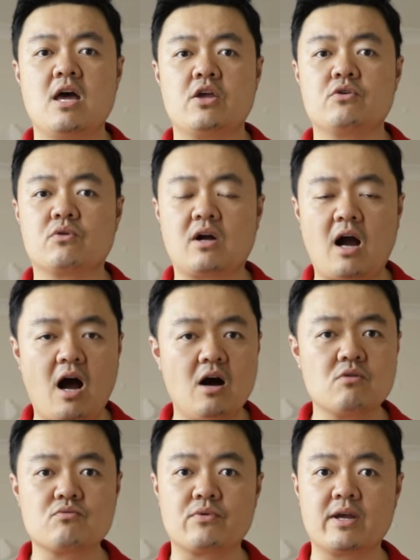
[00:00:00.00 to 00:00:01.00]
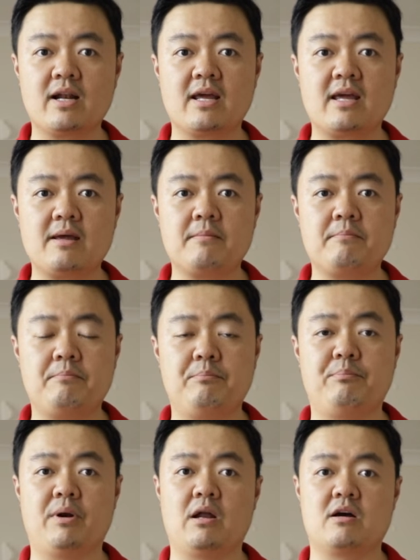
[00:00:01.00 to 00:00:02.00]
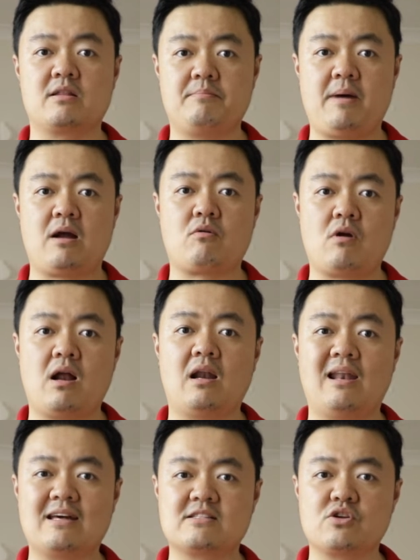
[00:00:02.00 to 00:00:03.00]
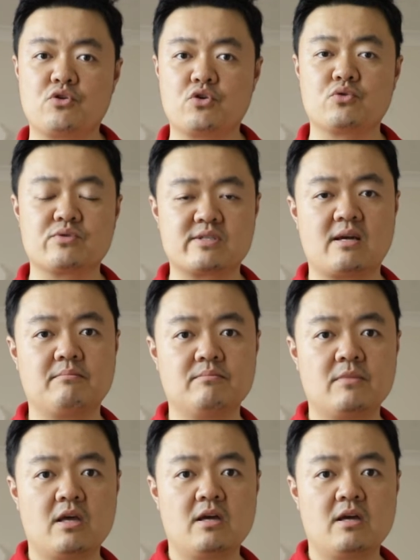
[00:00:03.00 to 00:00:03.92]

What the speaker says: you can't really blur the background unless you use some